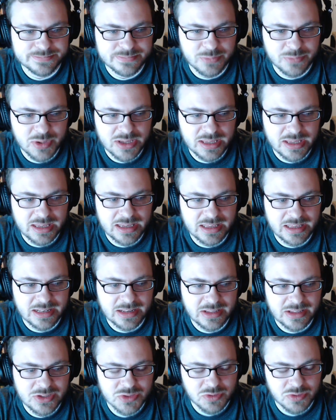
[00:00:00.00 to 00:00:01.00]
We
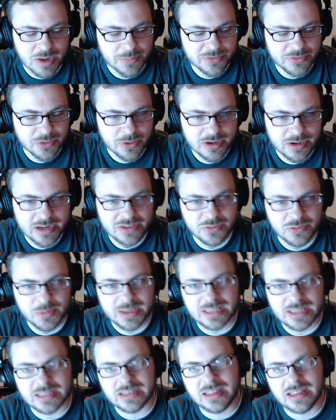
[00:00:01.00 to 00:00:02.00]
can swap stories, we
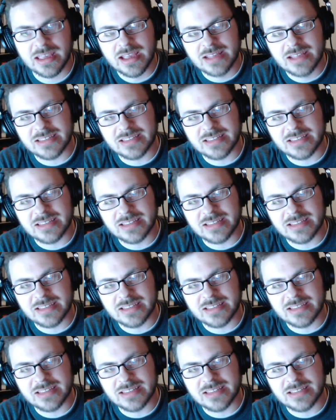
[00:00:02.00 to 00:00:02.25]
can